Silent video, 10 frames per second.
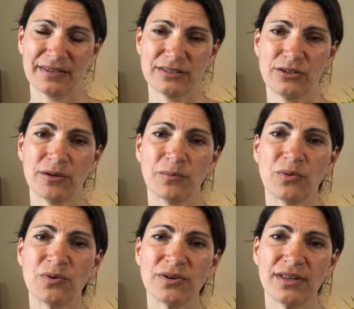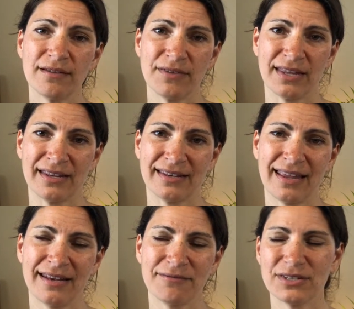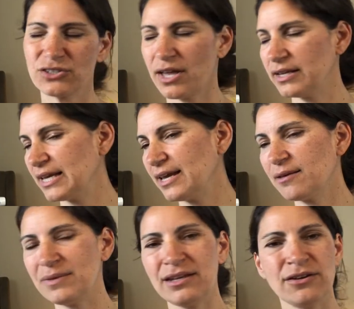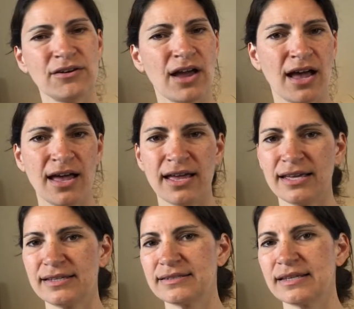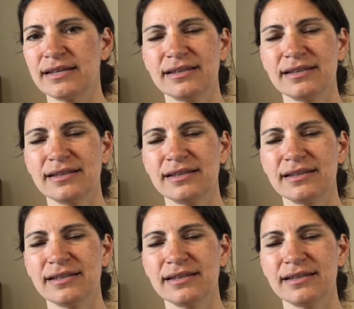So you can pour love in, and if the child can't meet your eyes,